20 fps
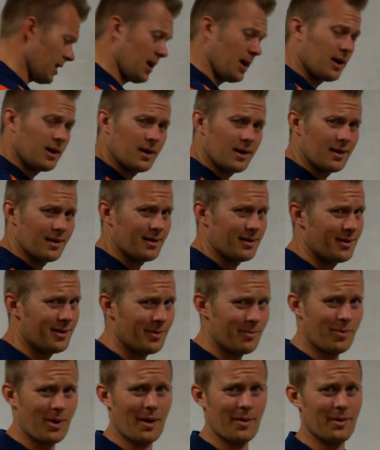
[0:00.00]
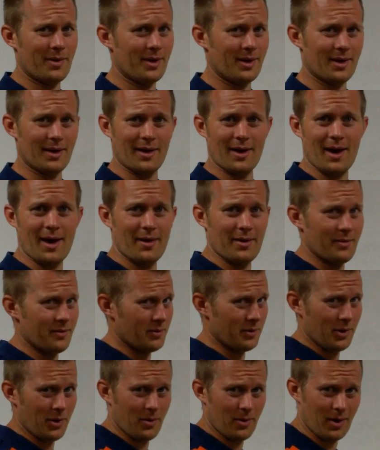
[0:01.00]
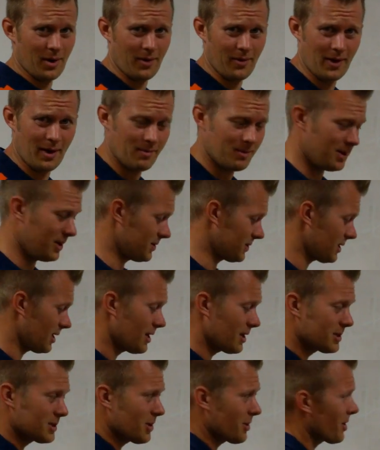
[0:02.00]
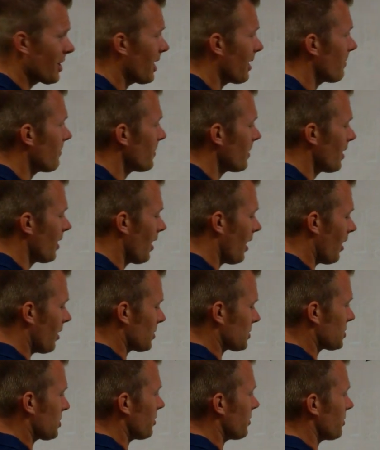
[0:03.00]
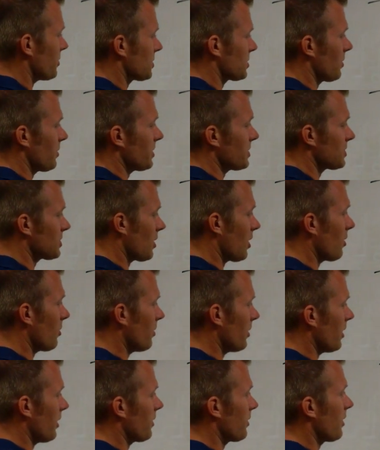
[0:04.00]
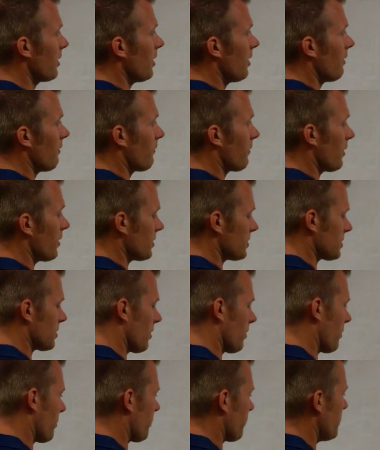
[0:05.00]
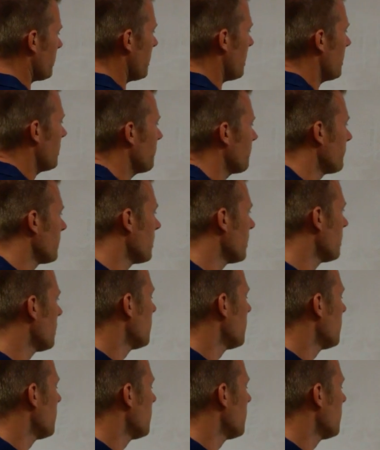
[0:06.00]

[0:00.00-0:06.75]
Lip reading: And you're probably thinking, I don't even know what all that means. And it's okay, I'll show you. So let's start with first 3/8.